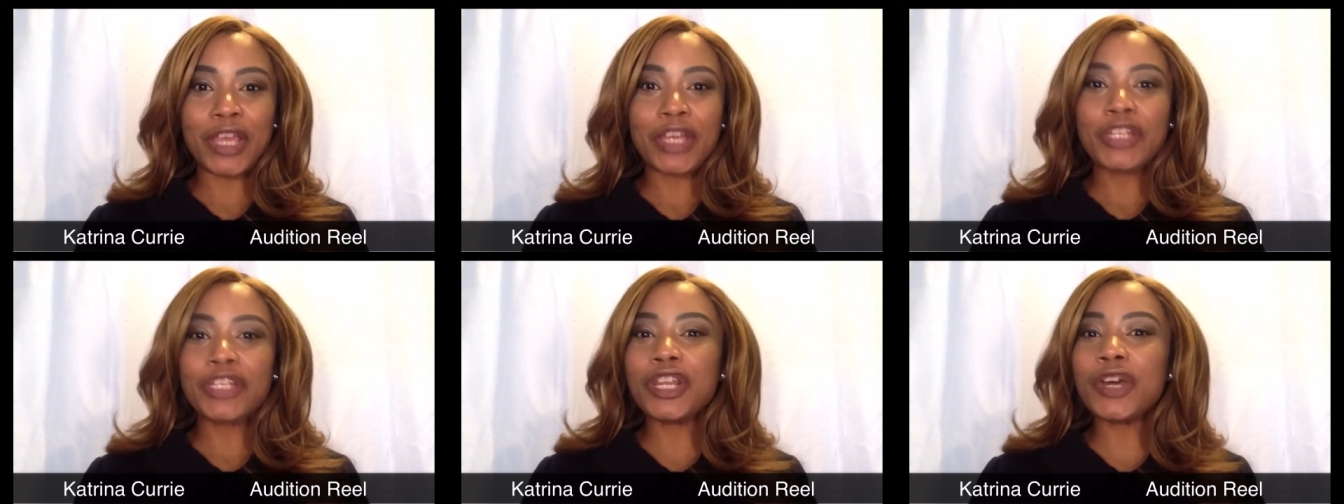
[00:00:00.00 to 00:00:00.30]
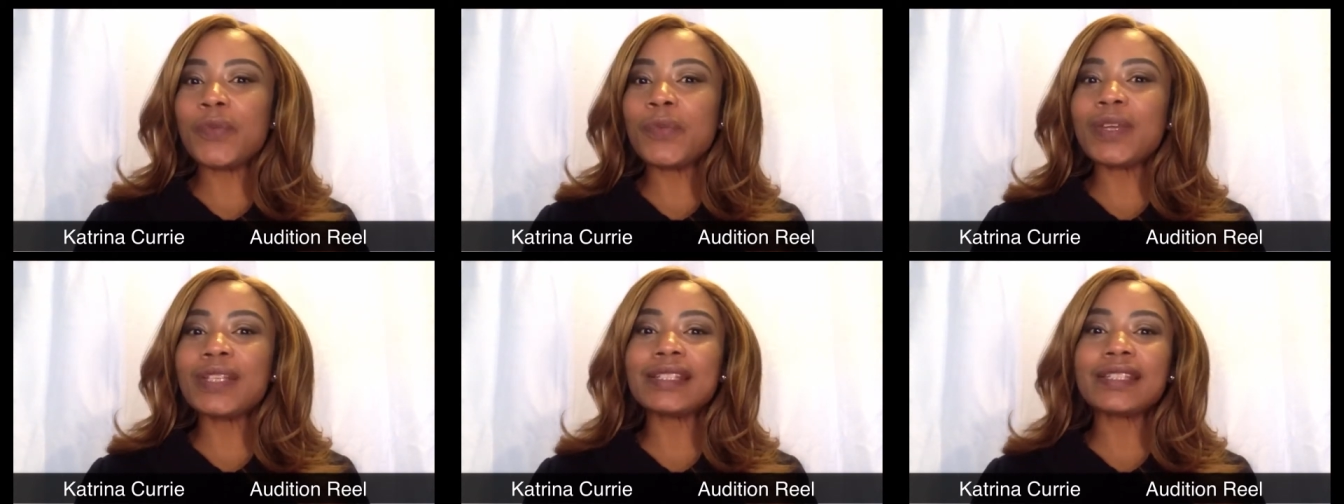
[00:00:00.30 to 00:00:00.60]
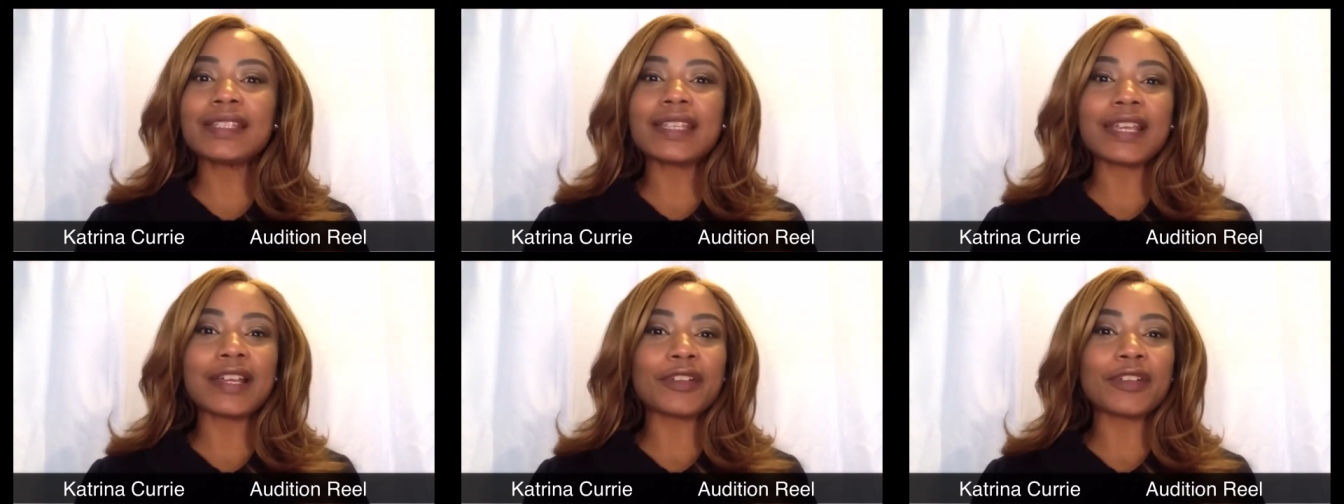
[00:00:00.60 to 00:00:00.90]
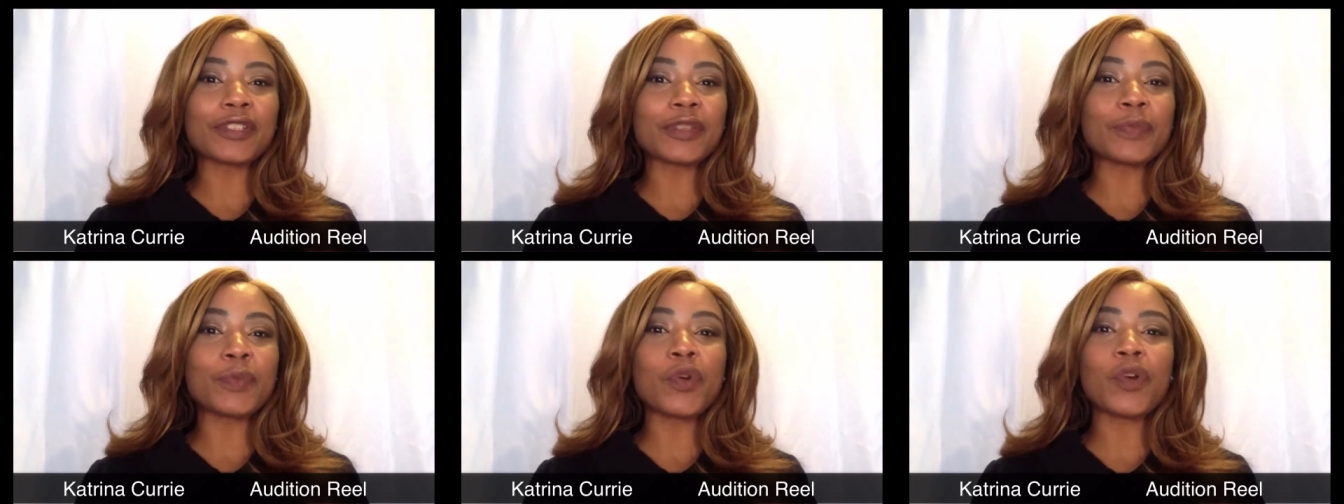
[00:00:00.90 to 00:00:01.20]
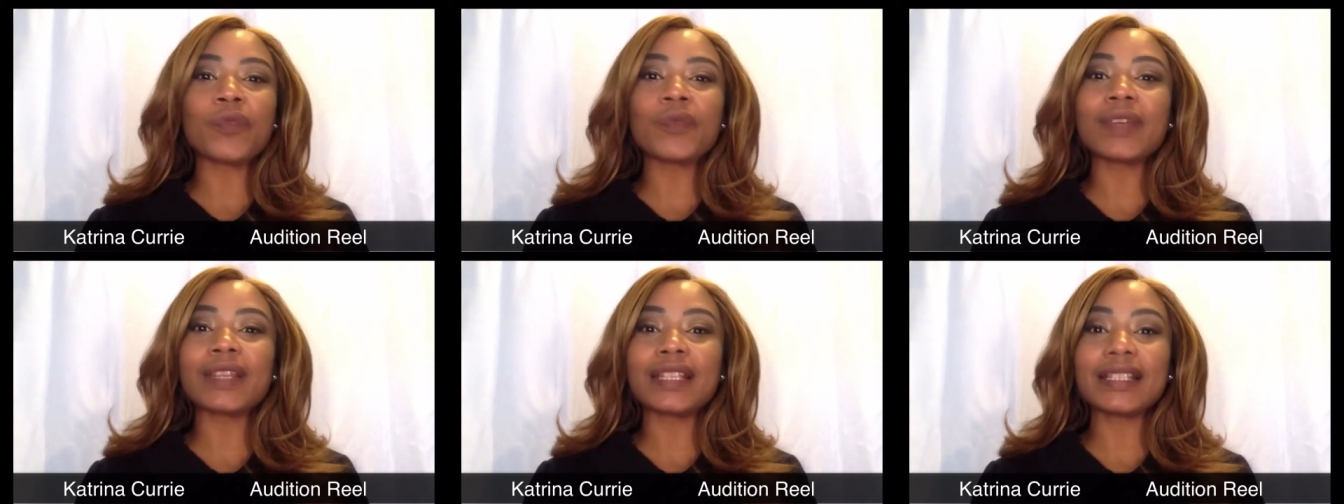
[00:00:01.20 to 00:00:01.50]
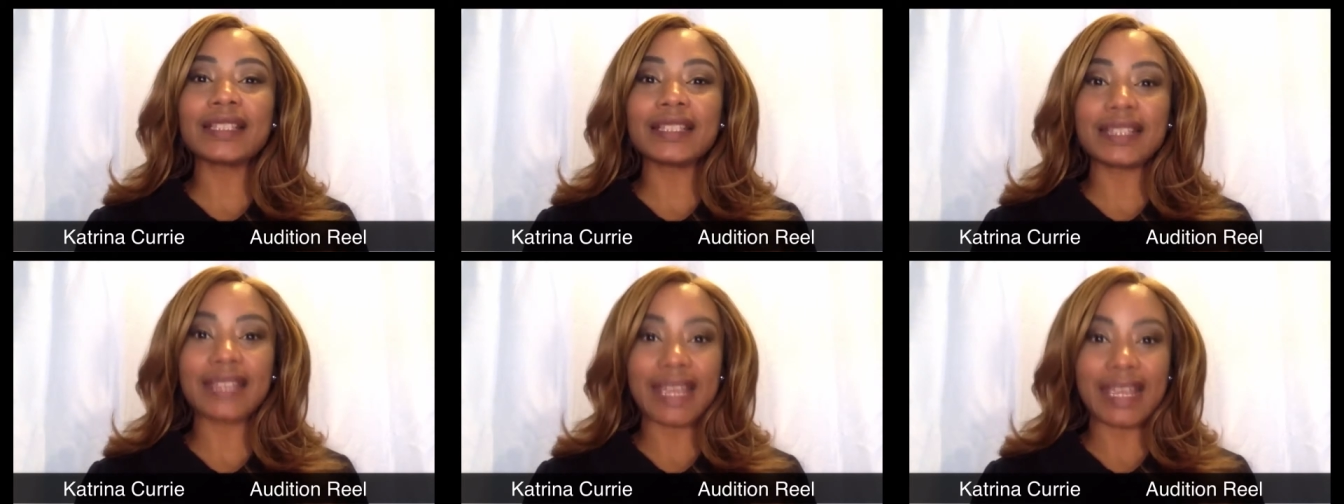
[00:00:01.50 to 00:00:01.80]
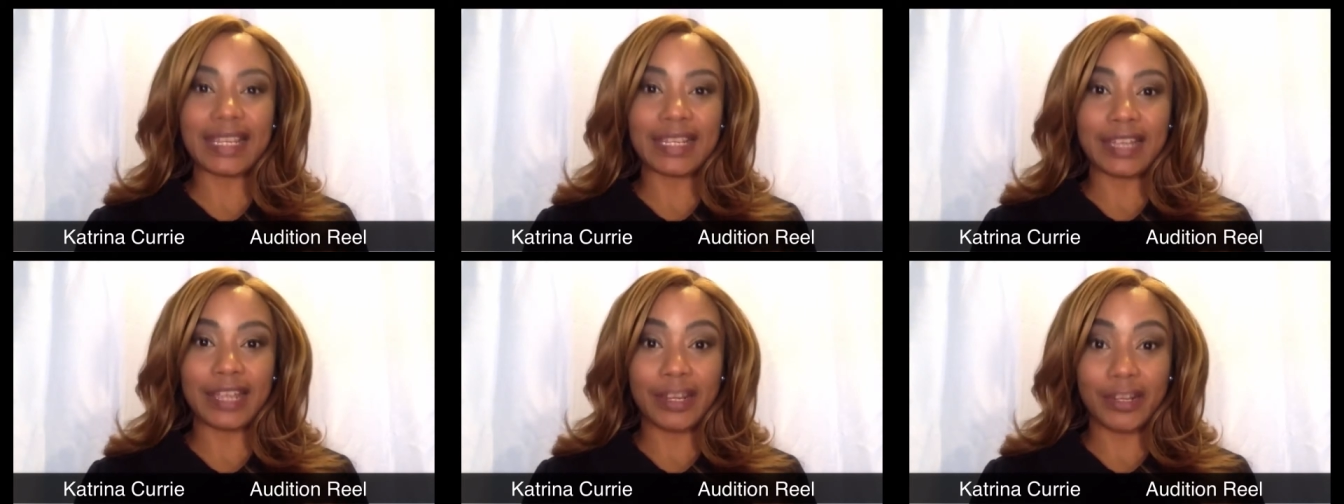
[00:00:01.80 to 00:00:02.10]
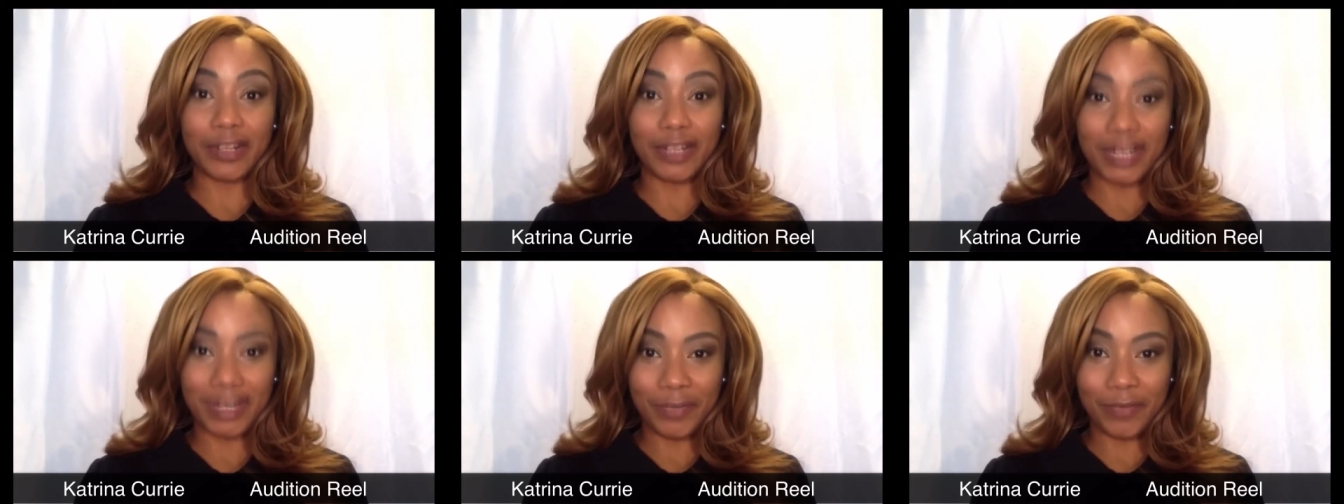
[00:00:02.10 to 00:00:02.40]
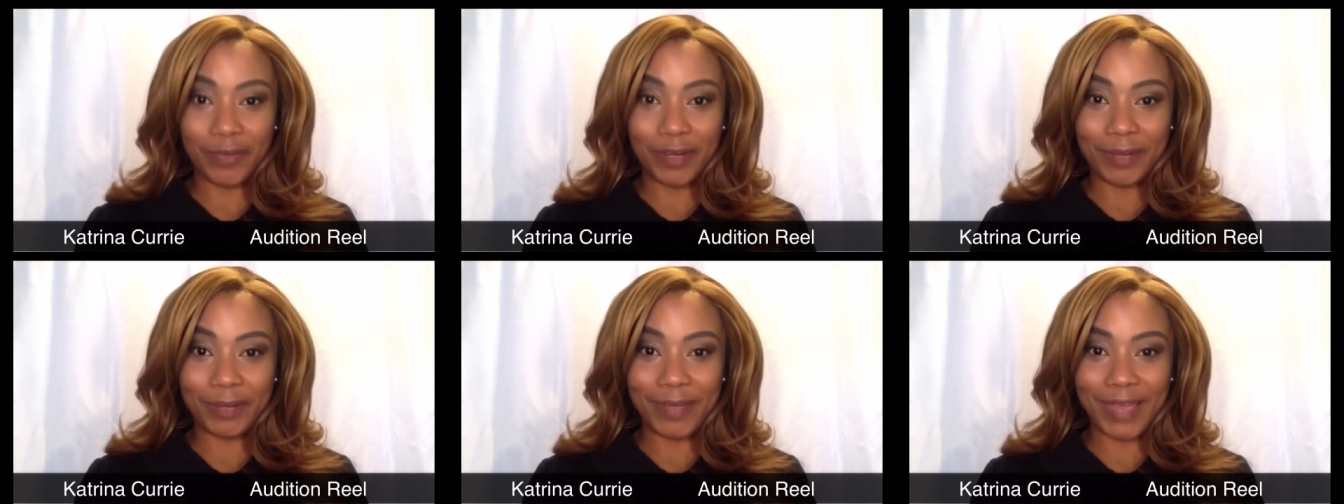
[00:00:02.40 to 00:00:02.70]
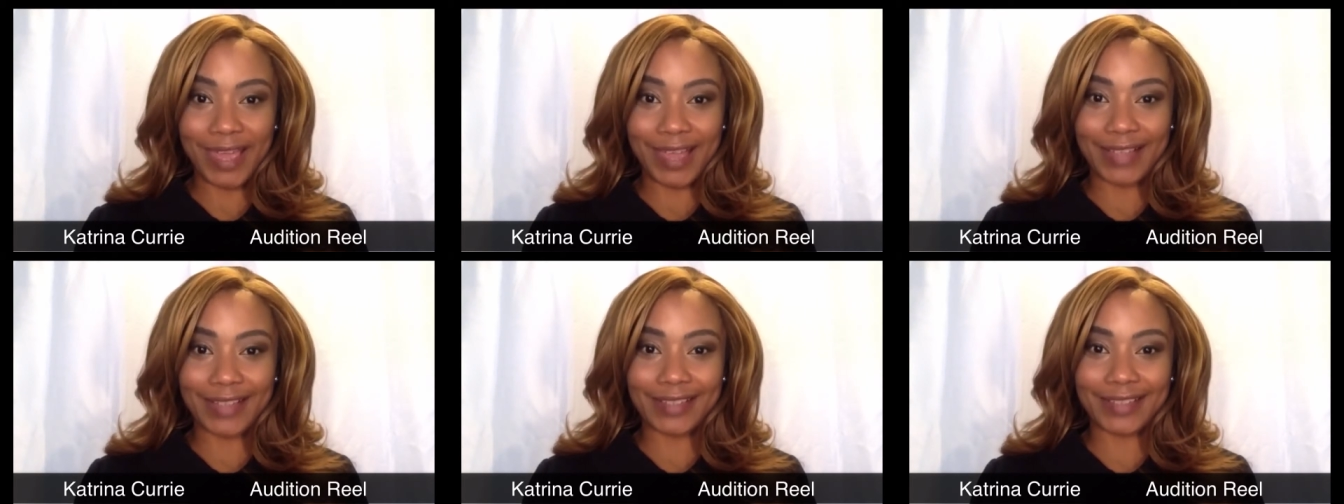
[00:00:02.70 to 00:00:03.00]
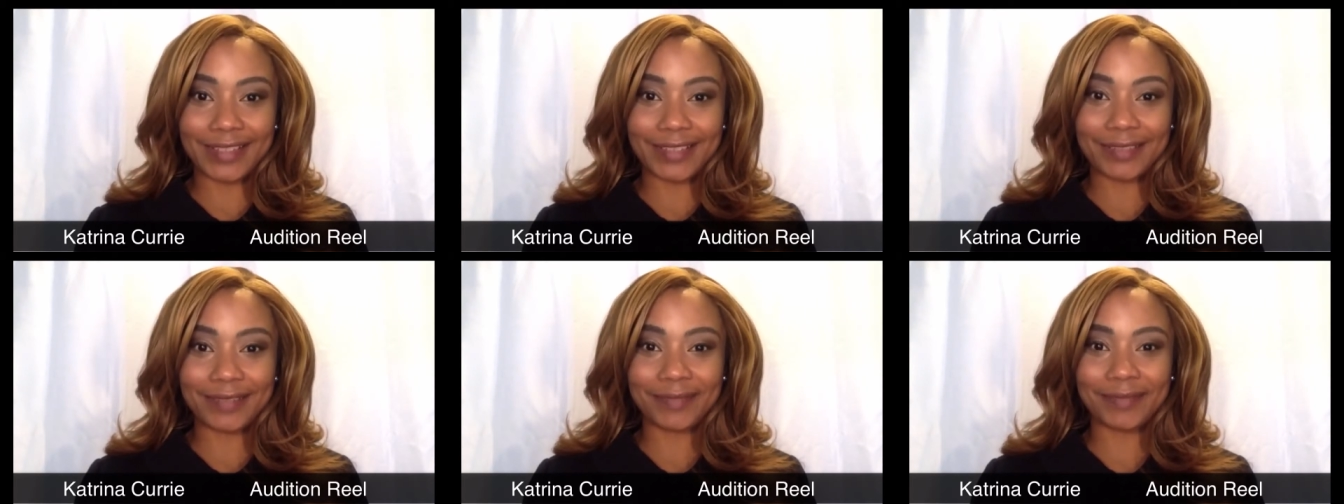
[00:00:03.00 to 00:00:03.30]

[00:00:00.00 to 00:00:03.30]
no one sells more real estate than REMAX.